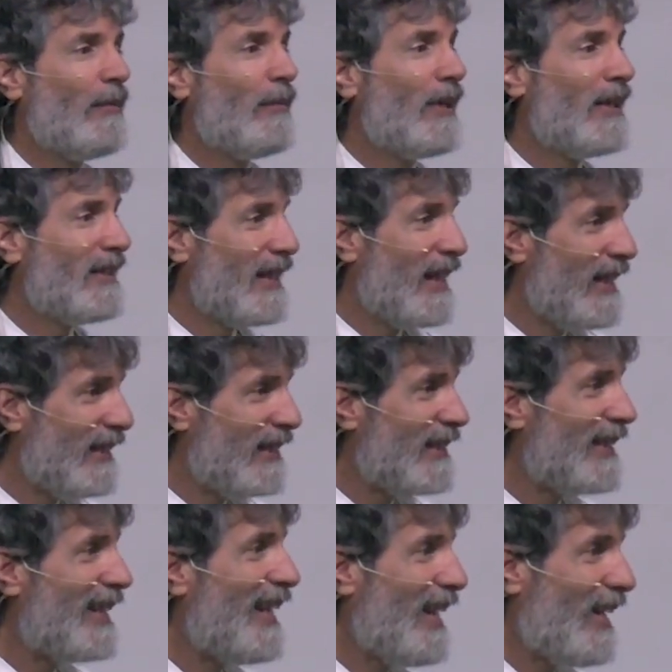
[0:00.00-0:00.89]
but it's
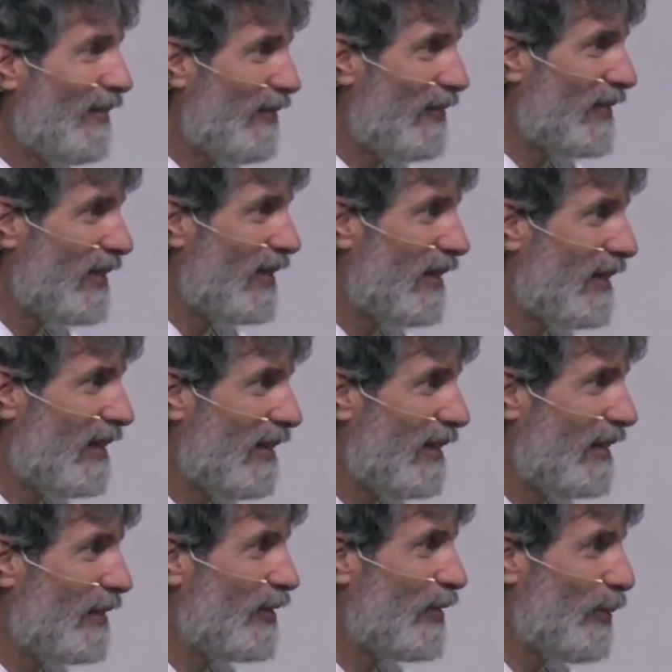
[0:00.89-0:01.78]
his gift
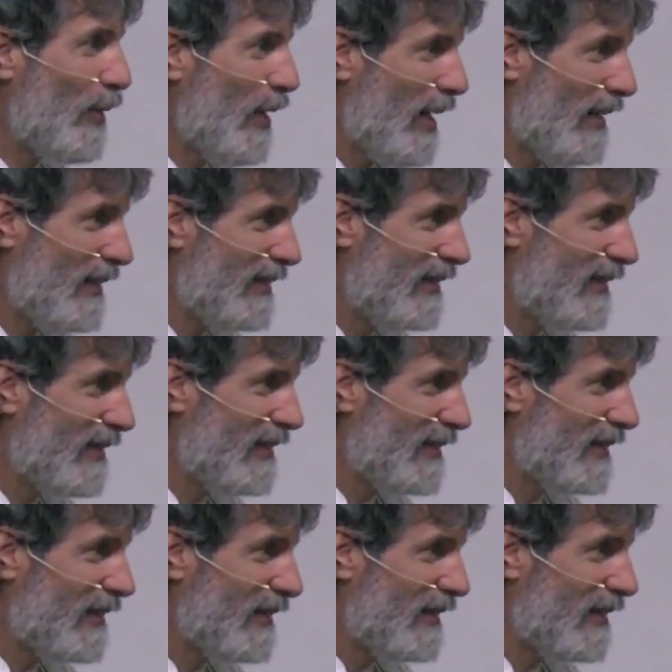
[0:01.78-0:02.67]
to
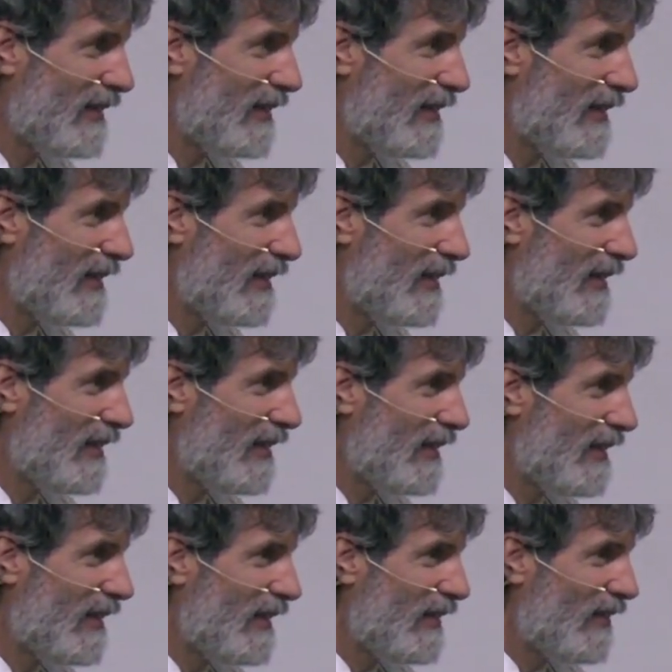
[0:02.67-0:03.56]
us
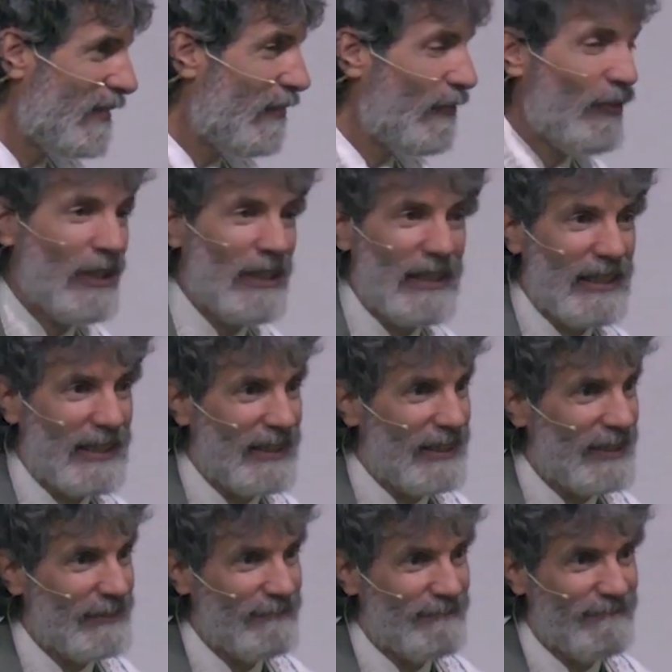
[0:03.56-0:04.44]
freely
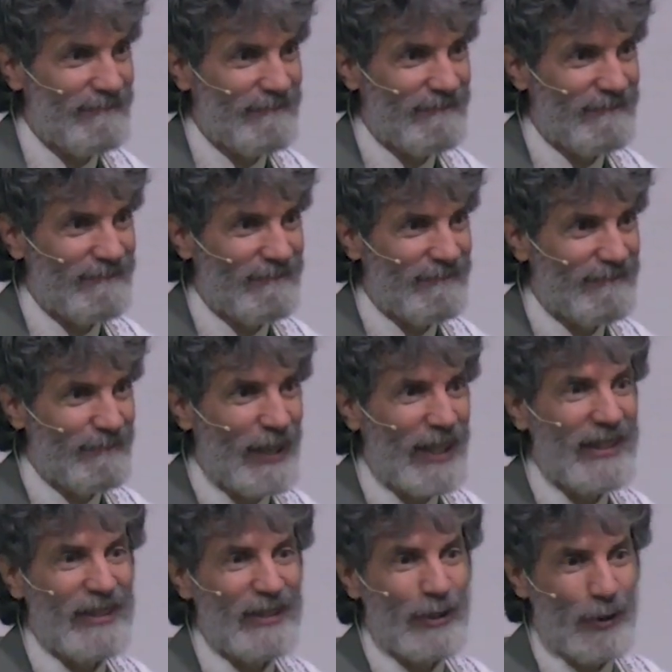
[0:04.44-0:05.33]

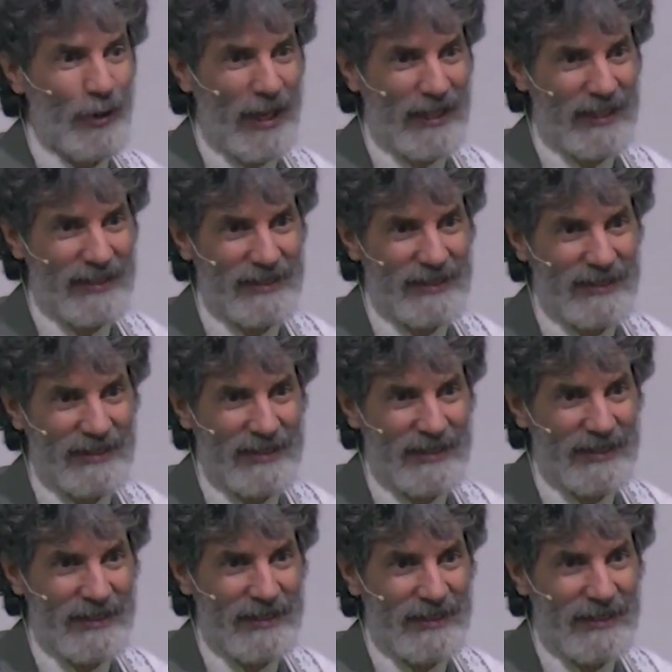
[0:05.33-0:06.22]
by his grace.
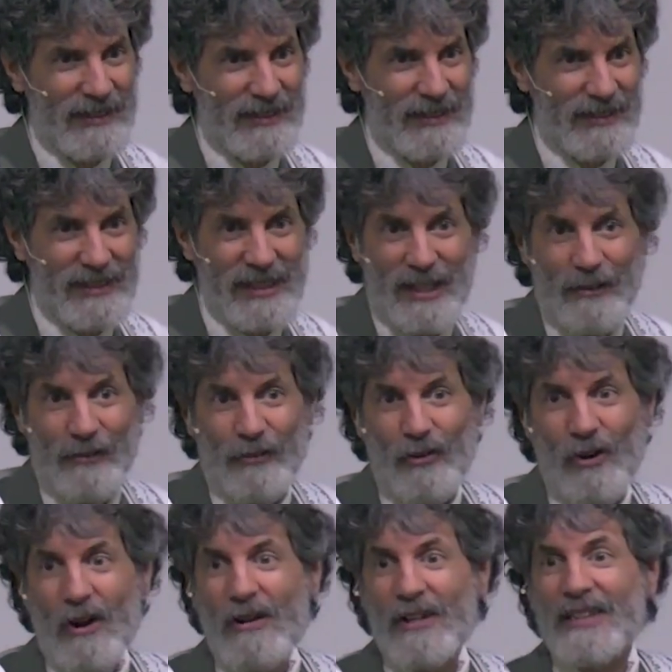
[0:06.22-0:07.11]
It's there
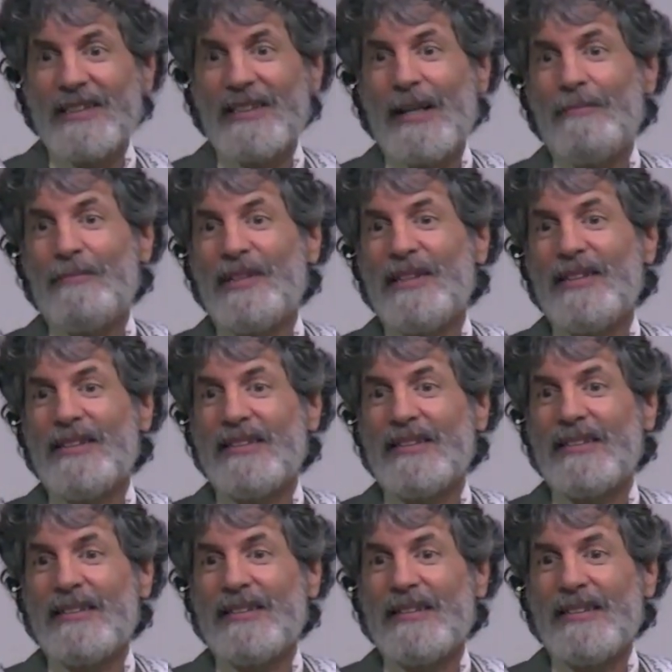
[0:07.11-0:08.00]
for our
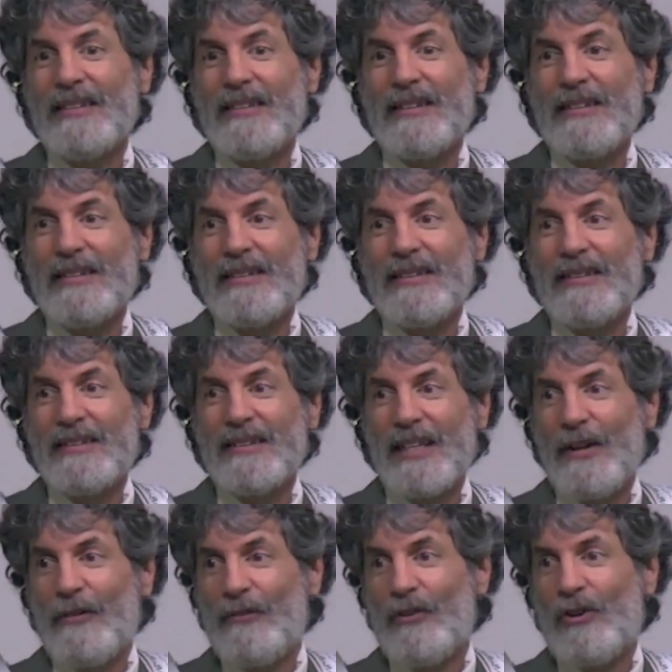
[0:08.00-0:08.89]
acceptance,
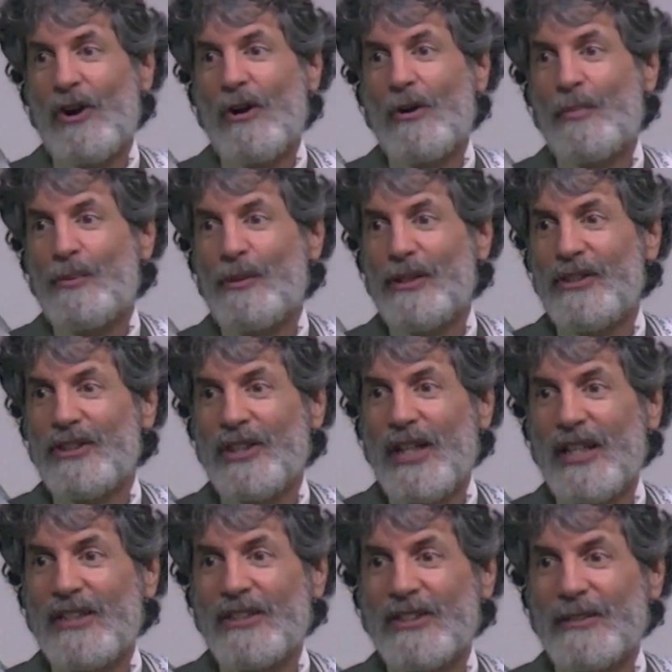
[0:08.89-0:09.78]
there for our
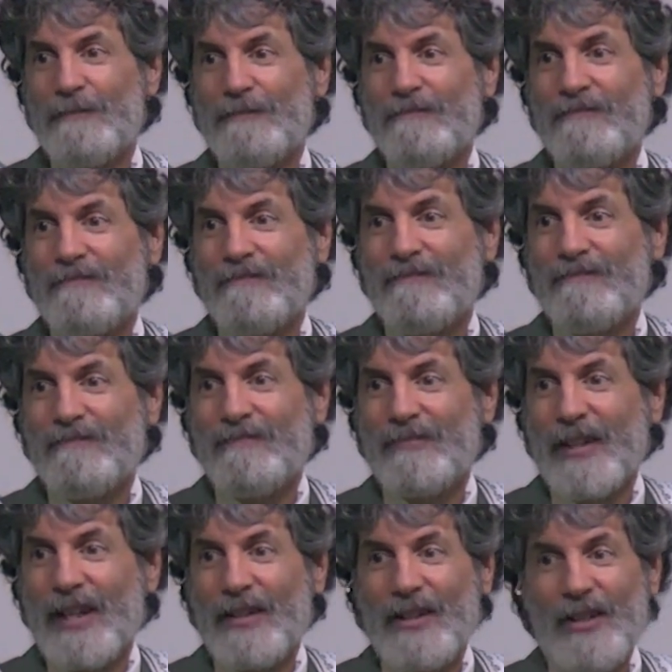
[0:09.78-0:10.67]
appreciation.
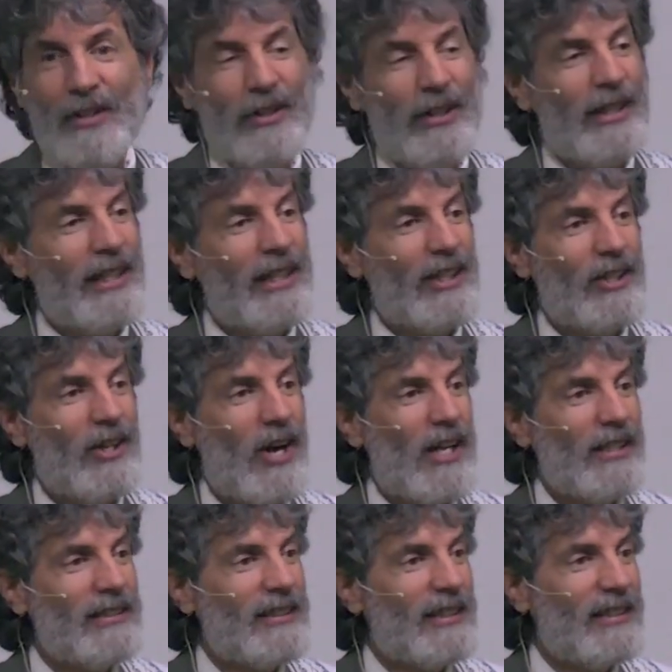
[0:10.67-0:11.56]
The only thing it
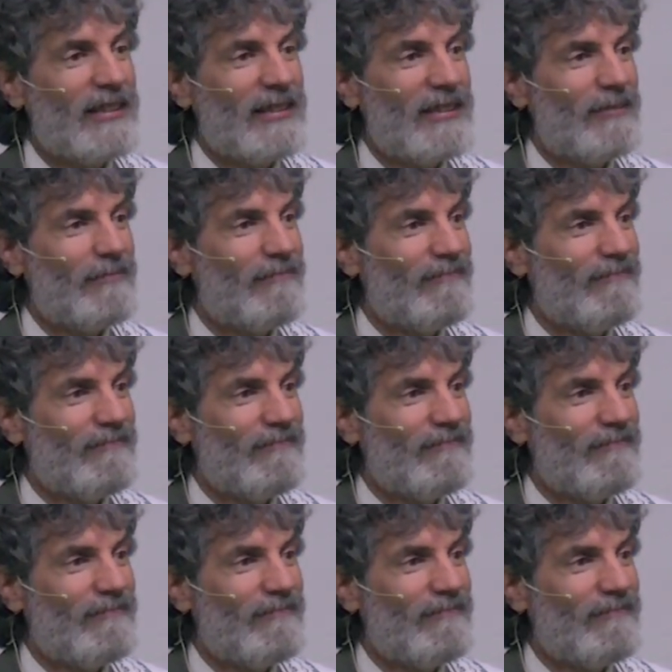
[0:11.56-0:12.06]
costs us